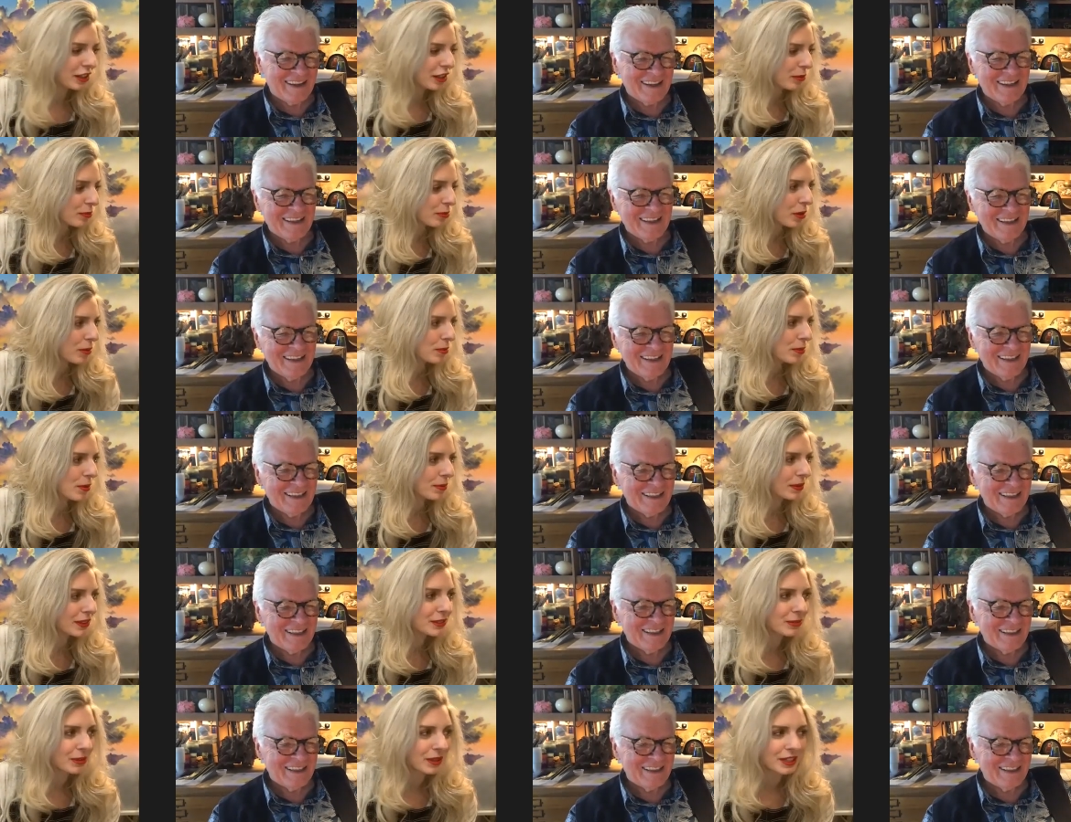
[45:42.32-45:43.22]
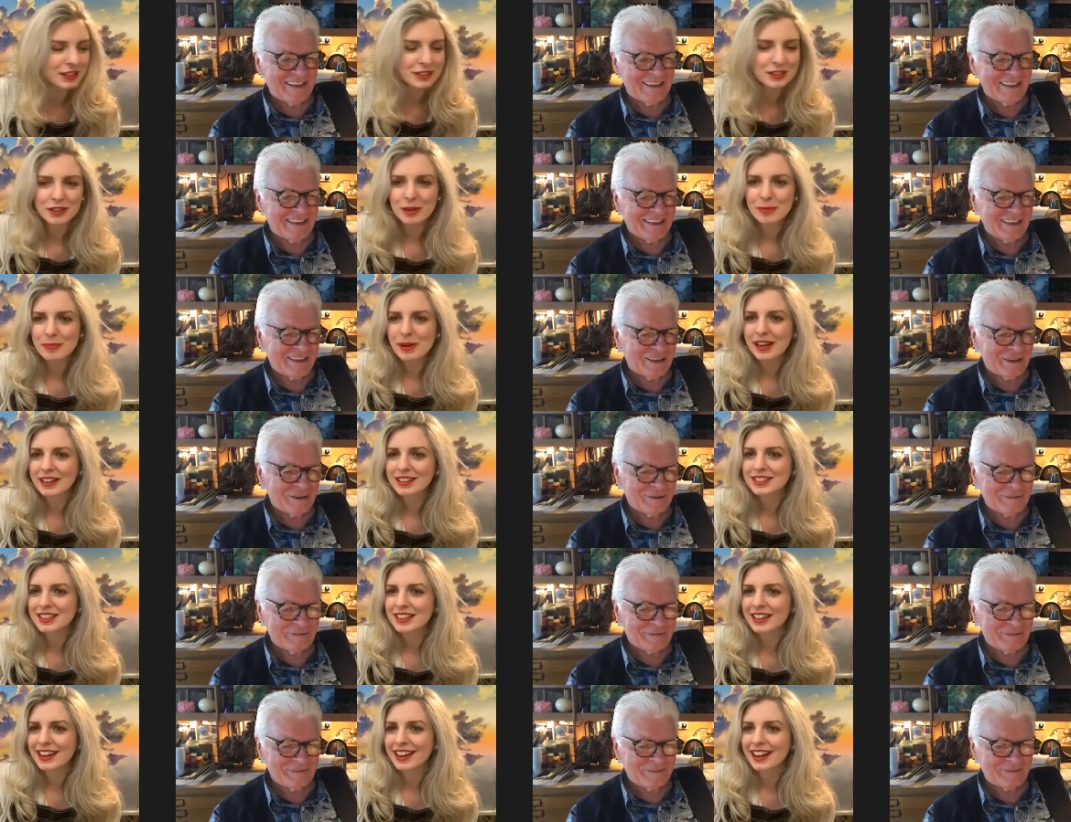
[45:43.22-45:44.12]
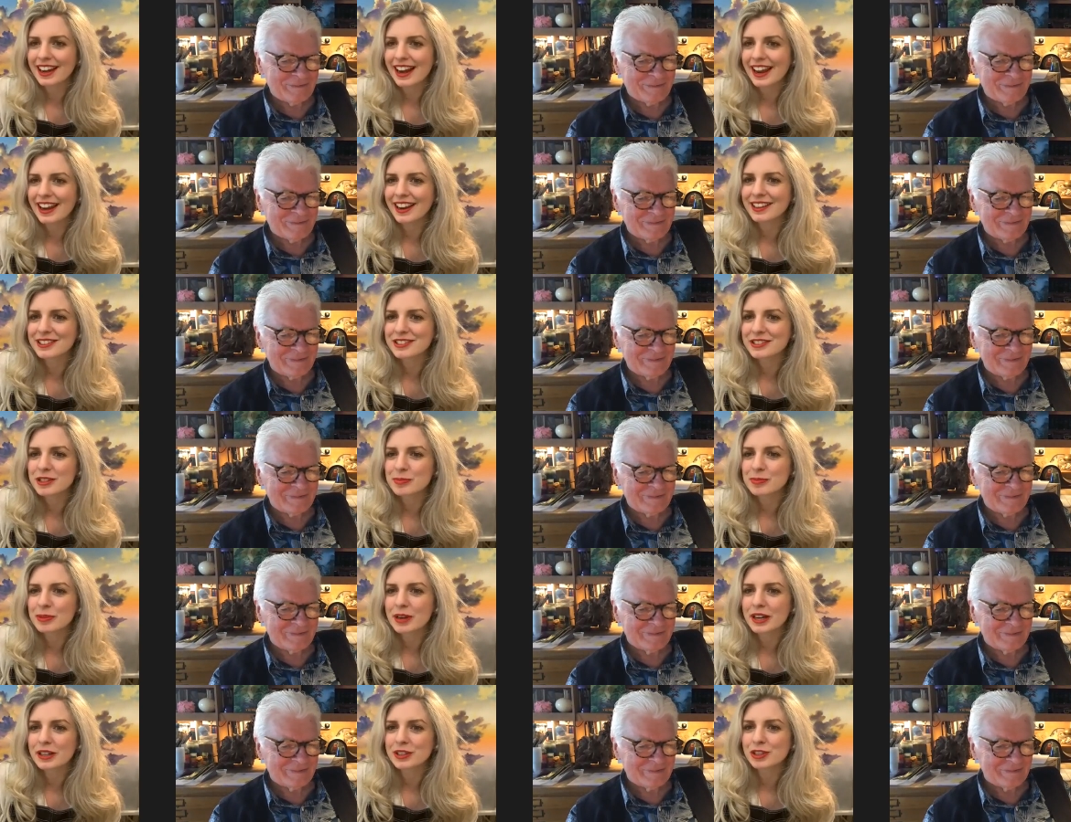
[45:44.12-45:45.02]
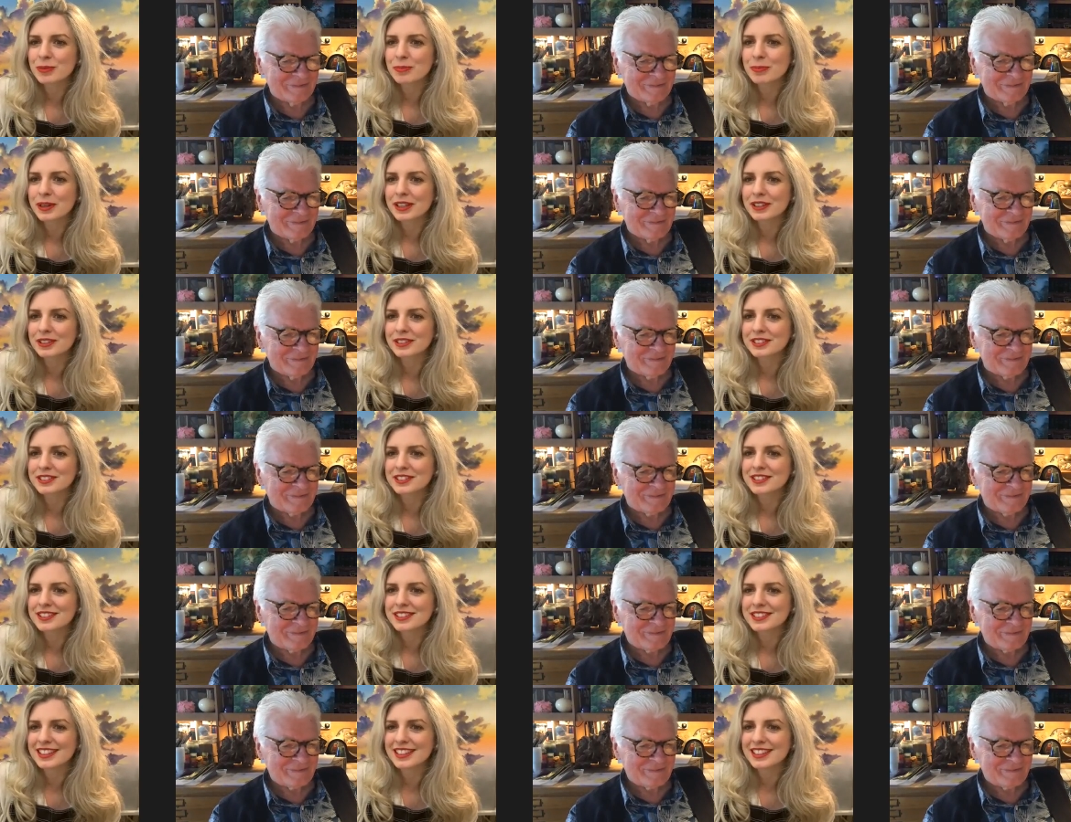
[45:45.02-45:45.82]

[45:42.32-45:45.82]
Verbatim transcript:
Speaker 1: The problem is when you do a painting in layers, the pressure builds